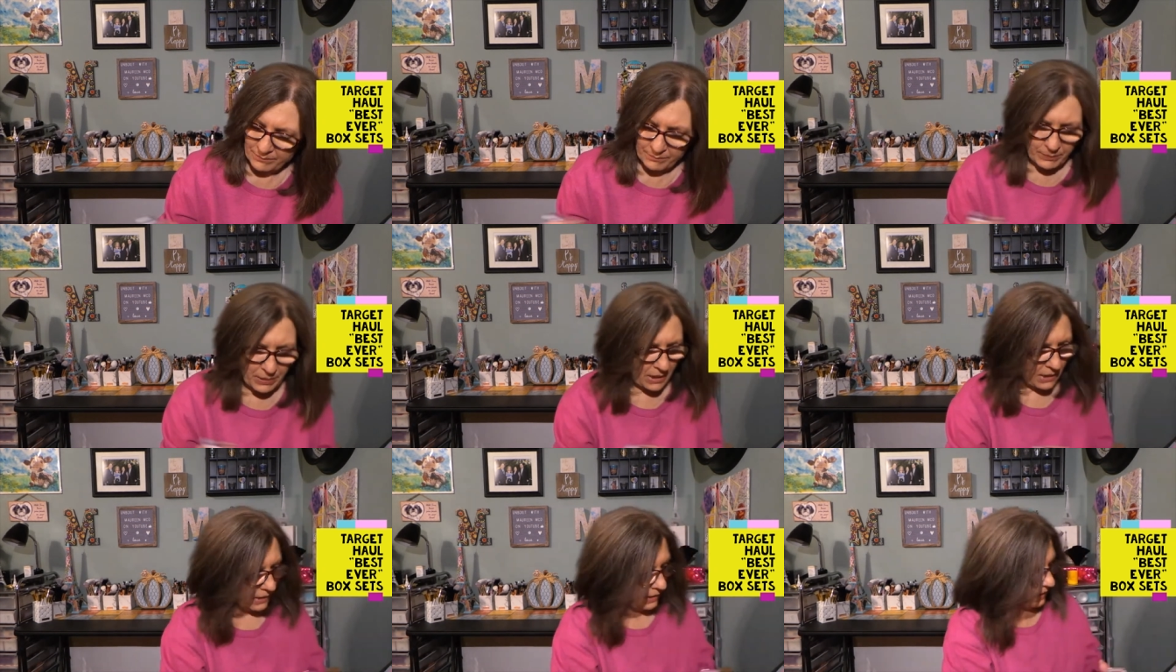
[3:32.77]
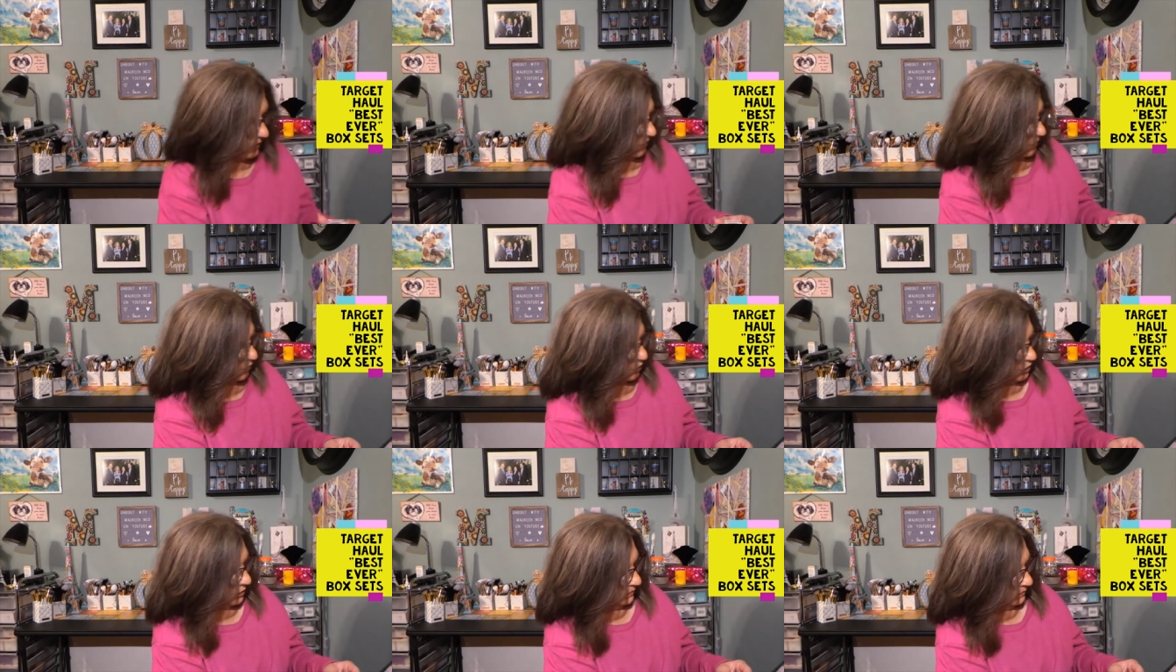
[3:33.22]
pinky
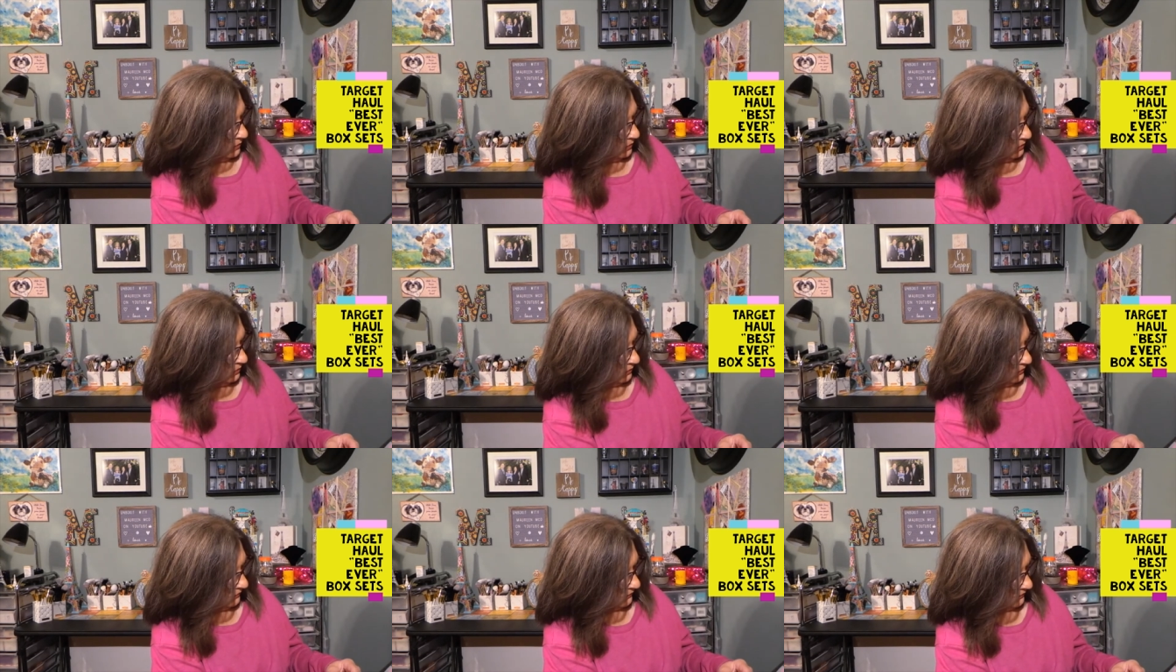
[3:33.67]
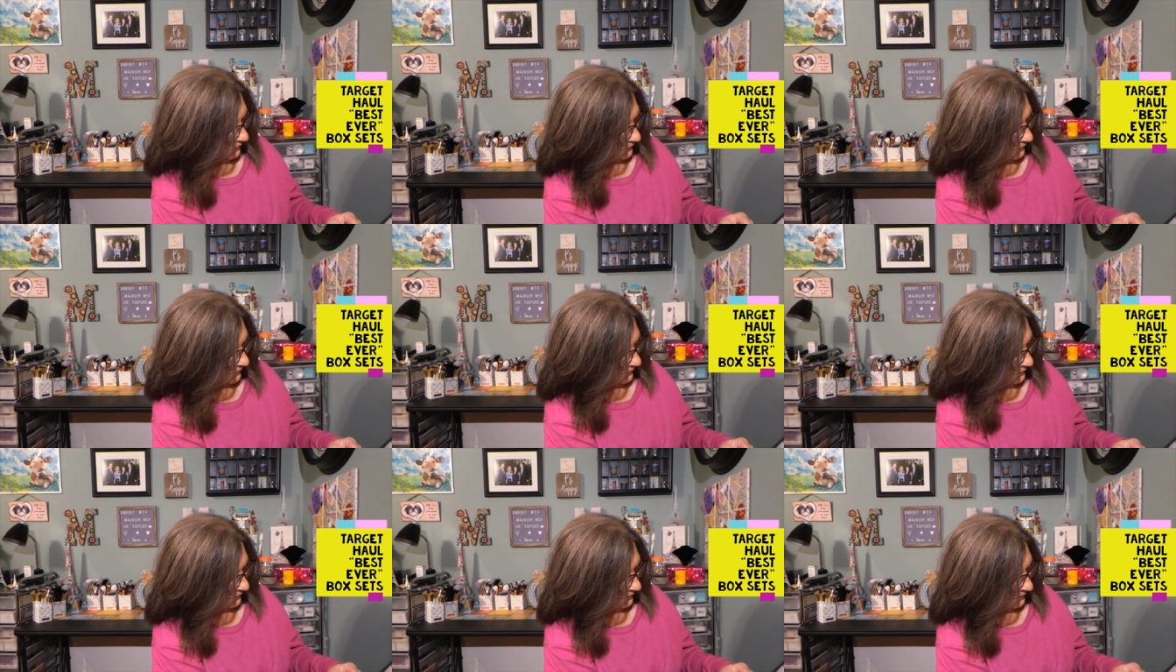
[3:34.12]
shimmer,
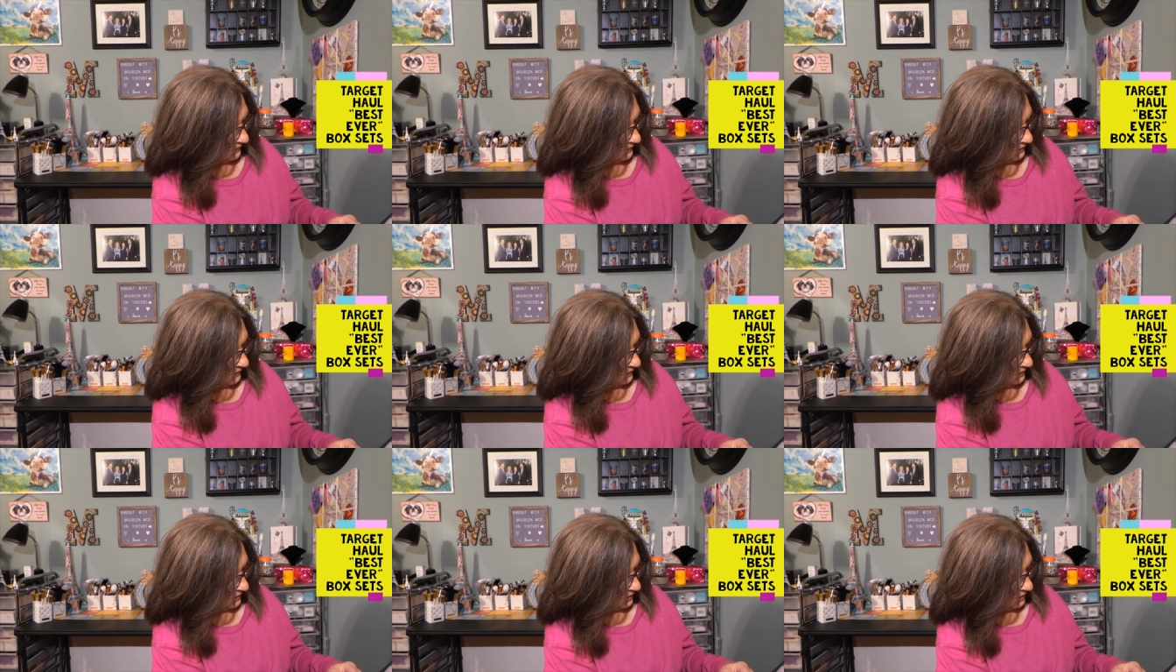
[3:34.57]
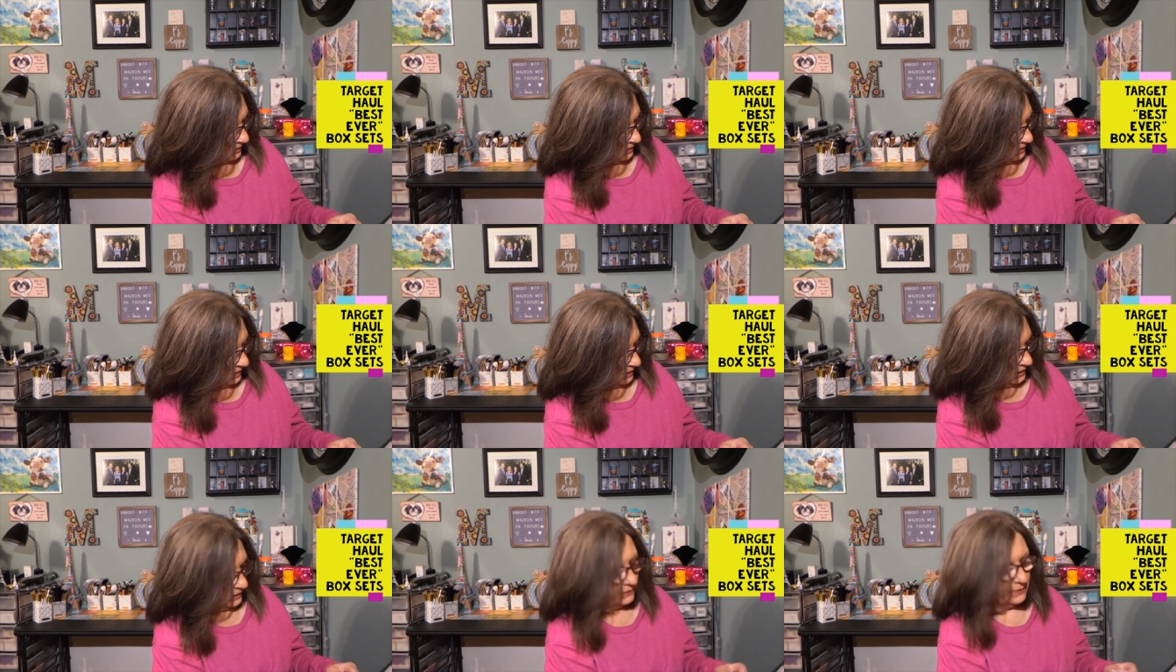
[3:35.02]

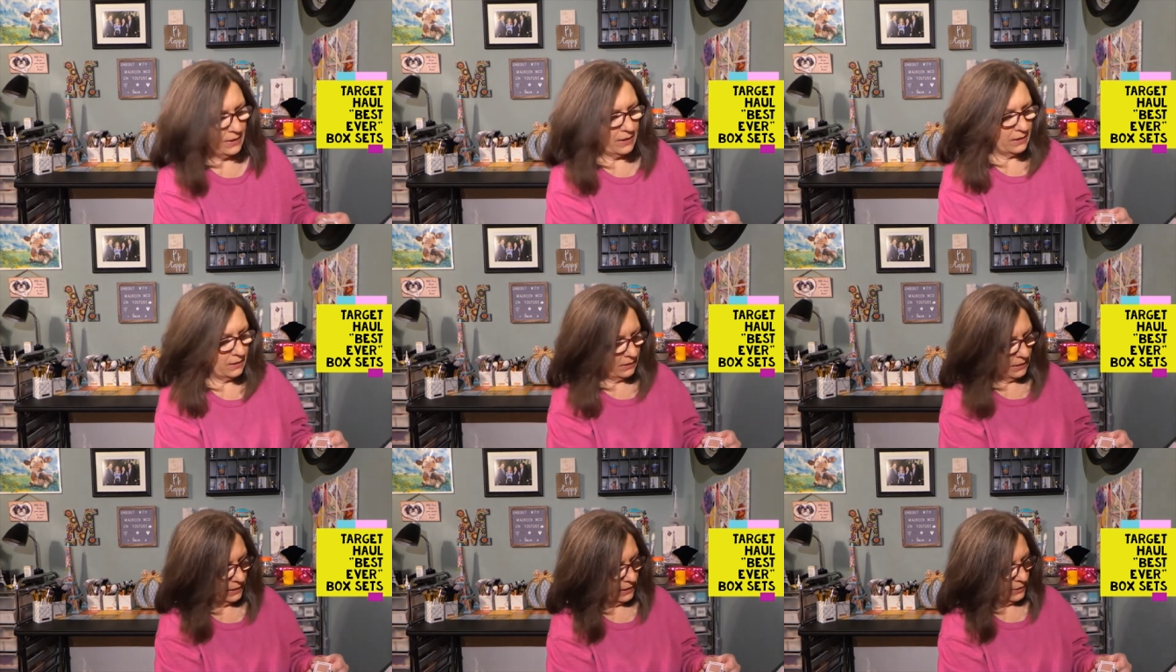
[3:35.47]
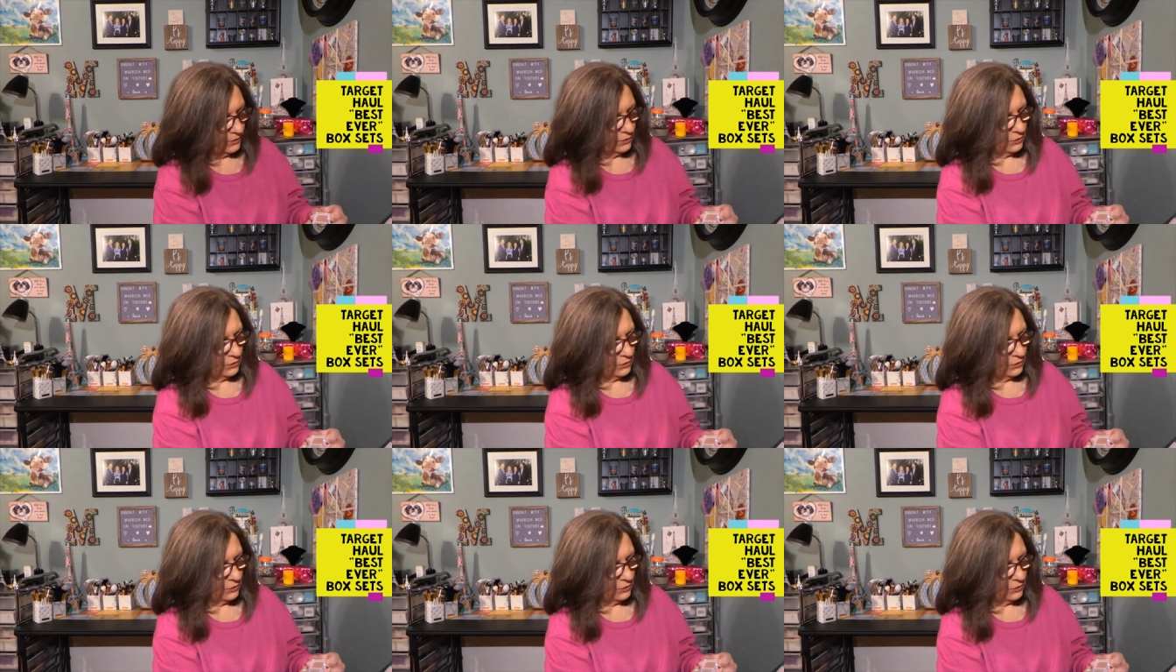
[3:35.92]
and then like a